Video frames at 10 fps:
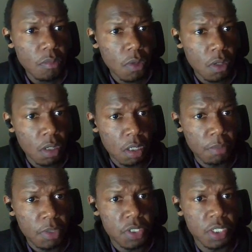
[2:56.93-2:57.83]

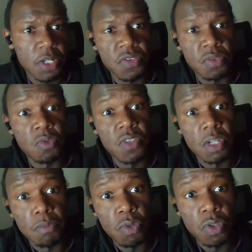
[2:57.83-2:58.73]
maintainers remove
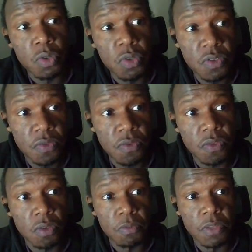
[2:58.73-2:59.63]
some modules
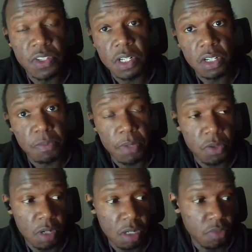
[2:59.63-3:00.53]
from the standard
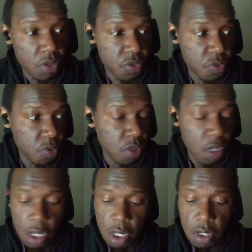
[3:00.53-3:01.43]
Python library. So
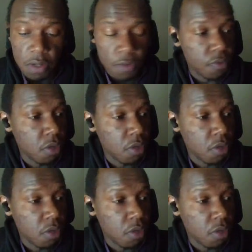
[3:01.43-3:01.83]
for